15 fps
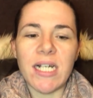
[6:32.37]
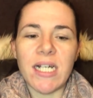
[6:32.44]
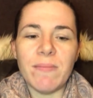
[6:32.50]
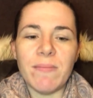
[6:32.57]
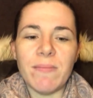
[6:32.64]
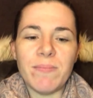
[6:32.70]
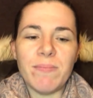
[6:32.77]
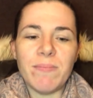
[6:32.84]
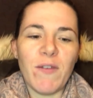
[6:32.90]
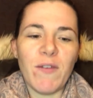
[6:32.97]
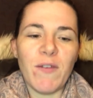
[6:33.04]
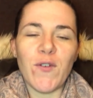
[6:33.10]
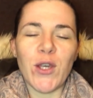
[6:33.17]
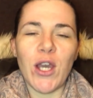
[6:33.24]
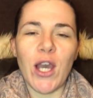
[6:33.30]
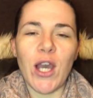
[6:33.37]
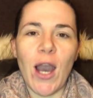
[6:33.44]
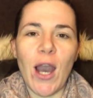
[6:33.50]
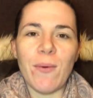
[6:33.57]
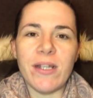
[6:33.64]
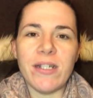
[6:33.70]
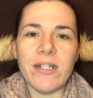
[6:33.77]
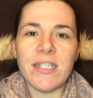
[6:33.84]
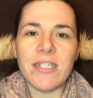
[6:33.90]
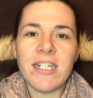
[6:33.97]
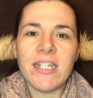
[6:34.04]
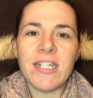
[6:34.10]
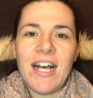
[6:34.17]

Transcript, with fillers: um, before you go and